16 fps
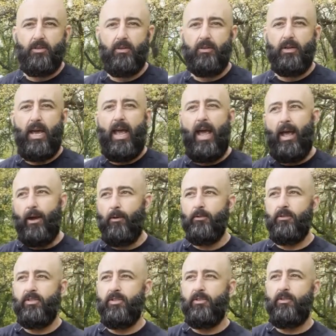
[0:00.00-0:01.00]
on how
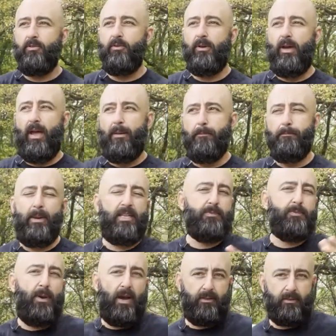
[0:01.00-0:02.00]
to, best
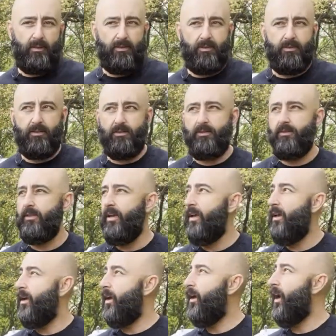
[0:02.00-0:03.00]
practice is
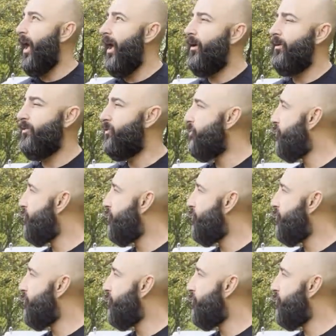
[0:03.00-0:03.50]
how to